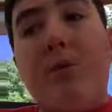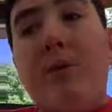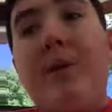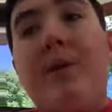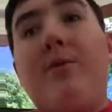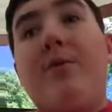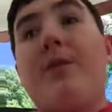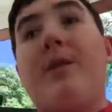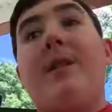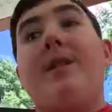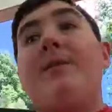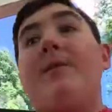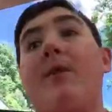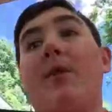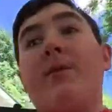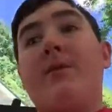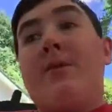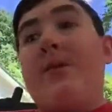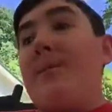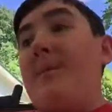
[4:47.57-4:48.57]
we don't want to
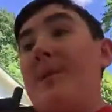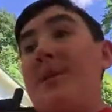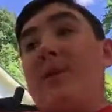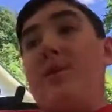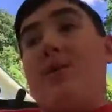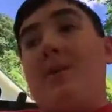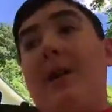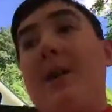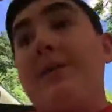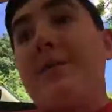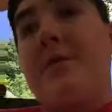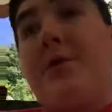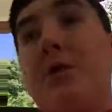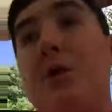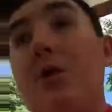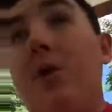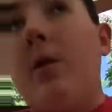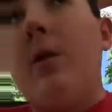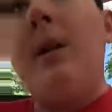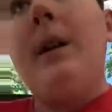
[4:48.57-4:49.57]
involve Him in our lives at
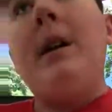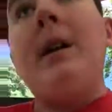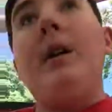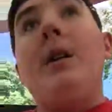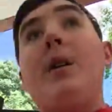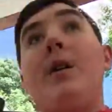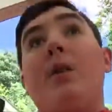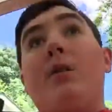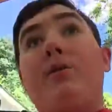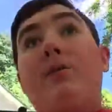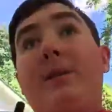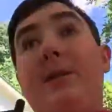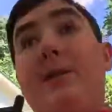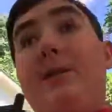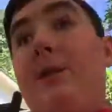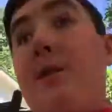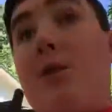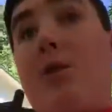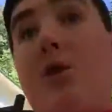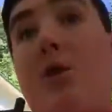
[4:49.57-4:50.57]
all.
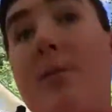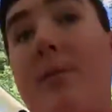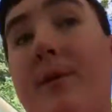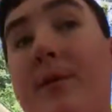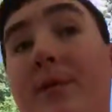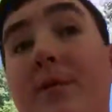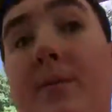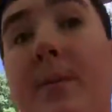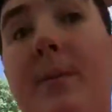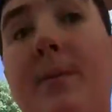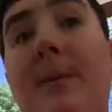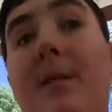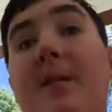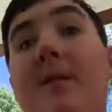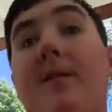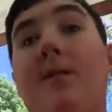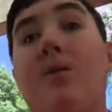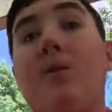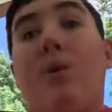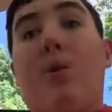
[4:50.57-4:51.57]
When the garbage from
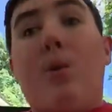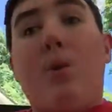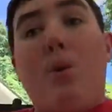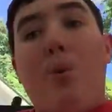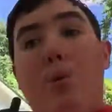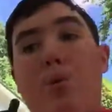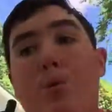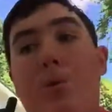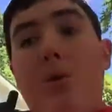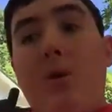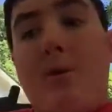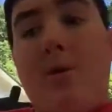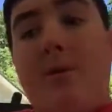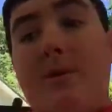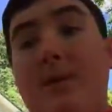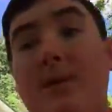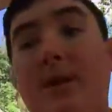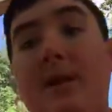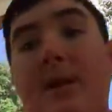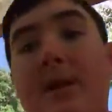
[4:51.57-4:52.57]
this
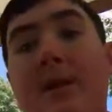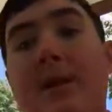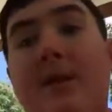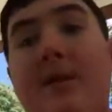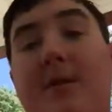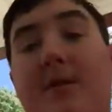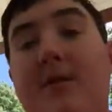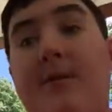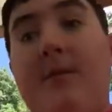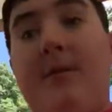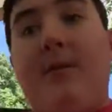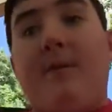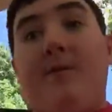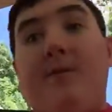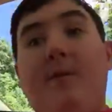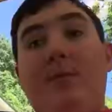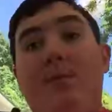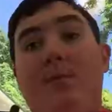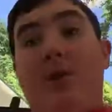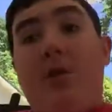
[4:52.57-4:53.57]
world, such as
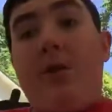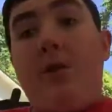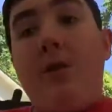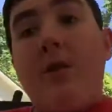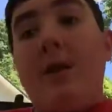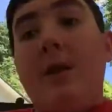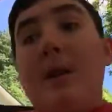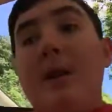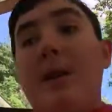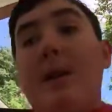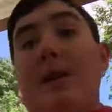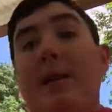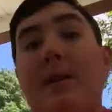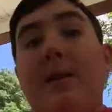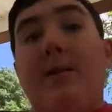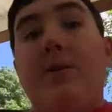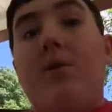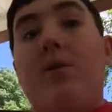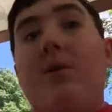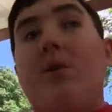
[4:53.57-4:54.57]
football,
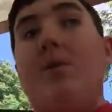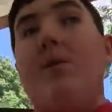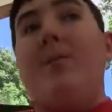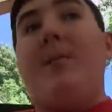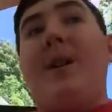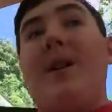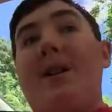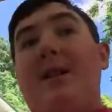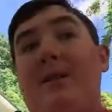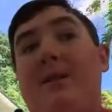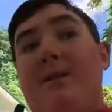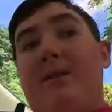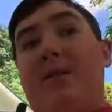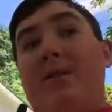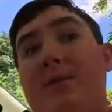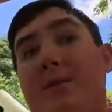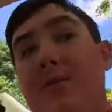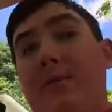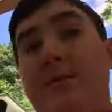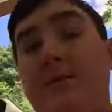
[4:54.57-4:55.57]
is on our
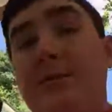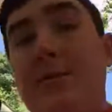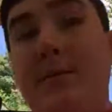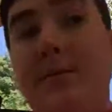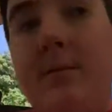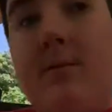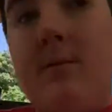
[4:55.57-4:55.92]
minds.